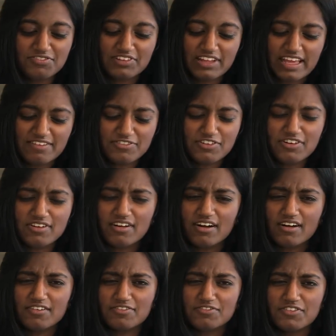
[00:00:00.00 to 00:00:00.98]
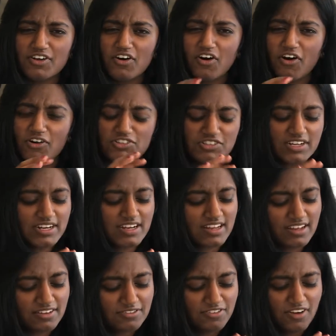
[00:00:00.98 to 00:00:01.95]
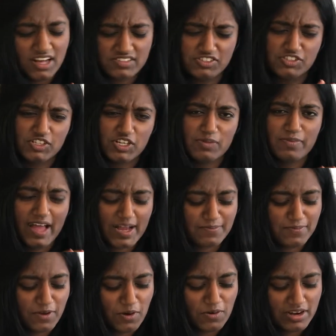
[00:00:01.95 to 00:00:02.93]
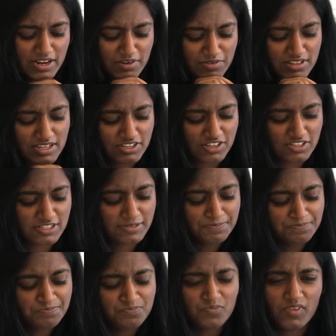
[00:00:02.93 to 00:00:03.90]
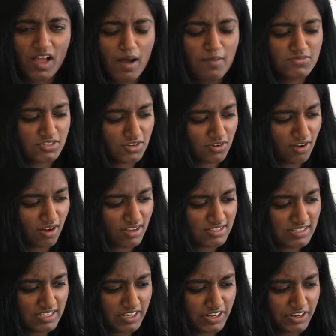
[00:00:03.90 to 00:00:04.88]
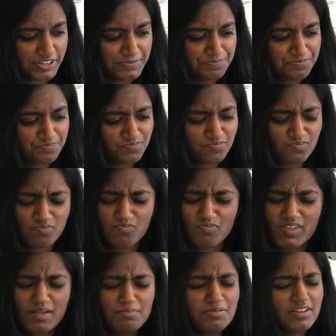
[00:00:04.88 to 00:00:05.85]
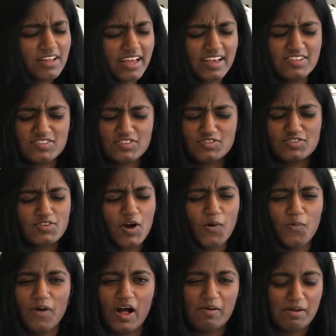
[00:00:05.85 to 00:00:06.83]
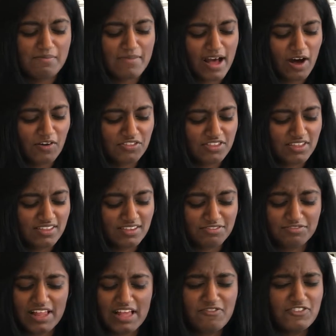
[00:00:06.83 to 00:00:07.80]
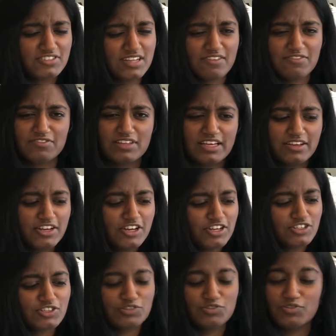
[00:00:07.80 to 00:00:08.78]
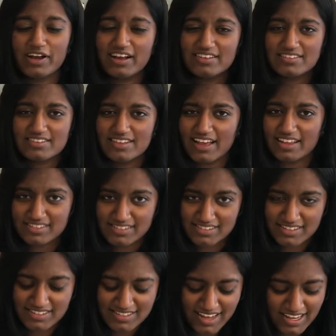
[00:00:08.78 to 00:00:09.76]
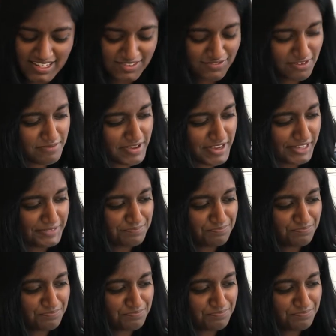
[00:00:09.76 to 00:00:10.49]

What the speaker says: flavor of the alternating phosphate sugar backbone, it really just comes across here. Plays so well in my mouth. The flavors definitely translate as a success for me.